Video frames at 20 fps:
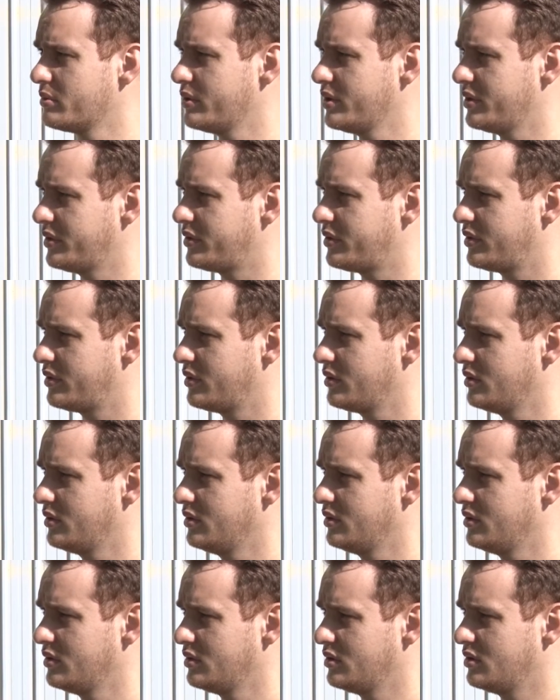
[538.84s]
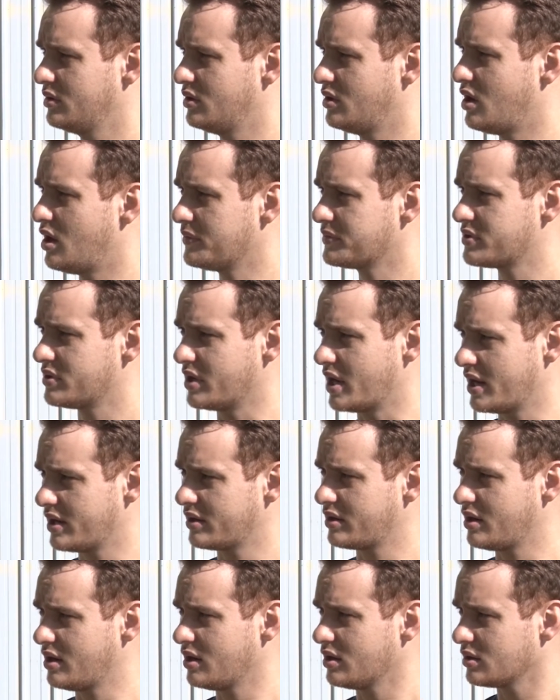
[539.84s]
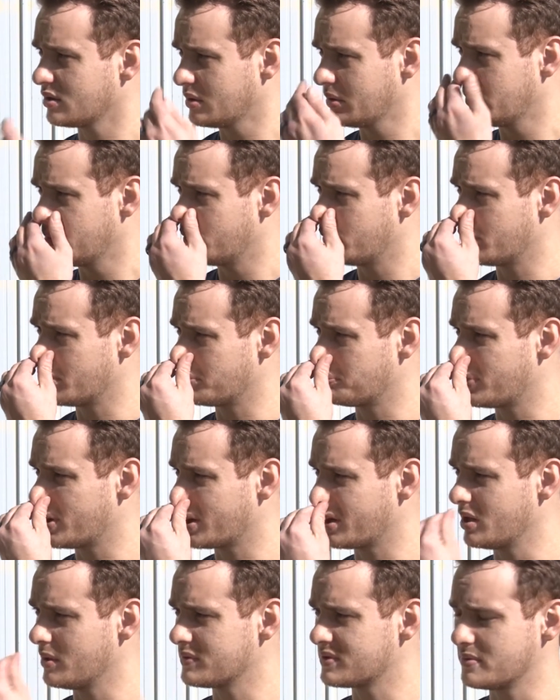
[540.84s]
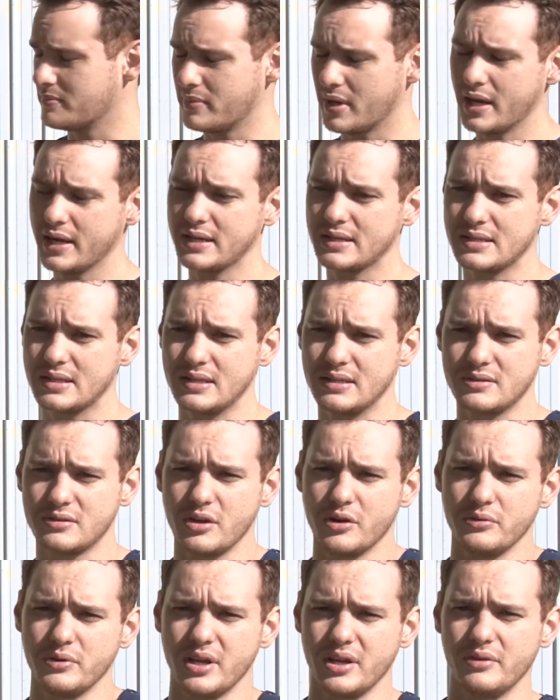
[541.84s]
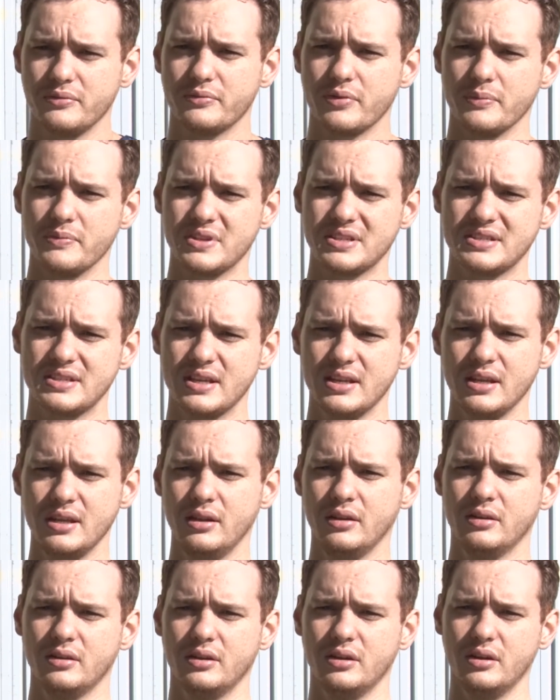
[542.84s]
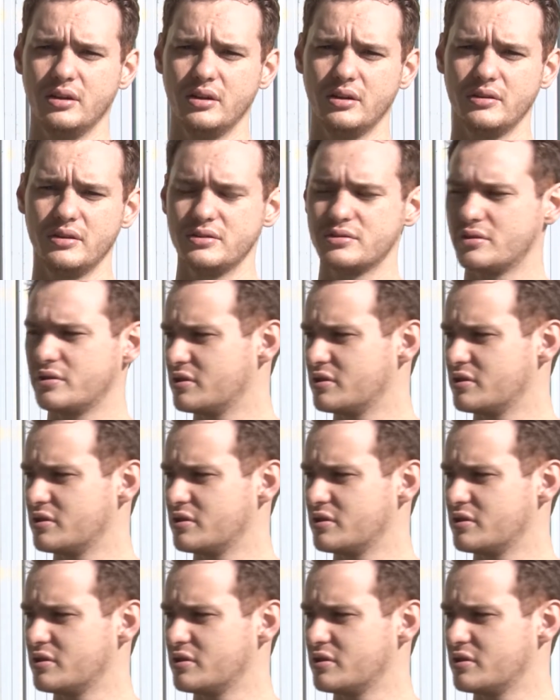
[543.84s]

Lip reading: with Officer Hancock. We're picking up some bikes he's donating from the city. These are